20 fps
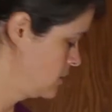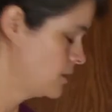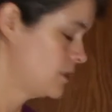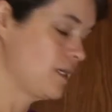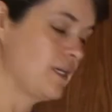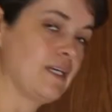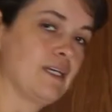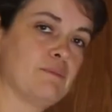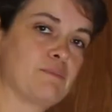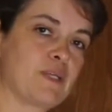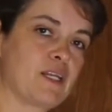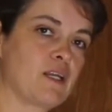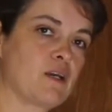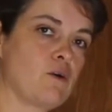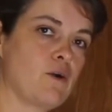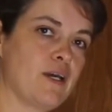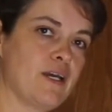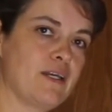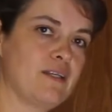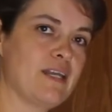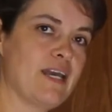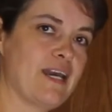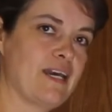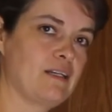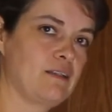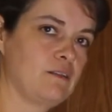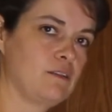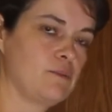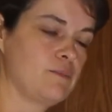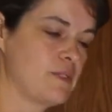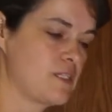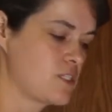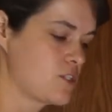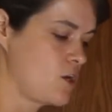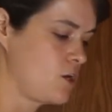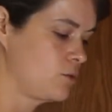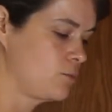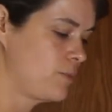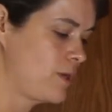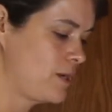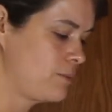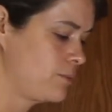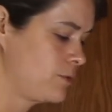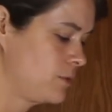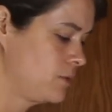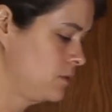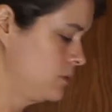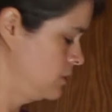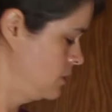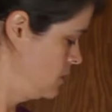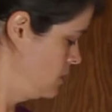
And I'm going to go ahead and add a little bit of salt and pepper,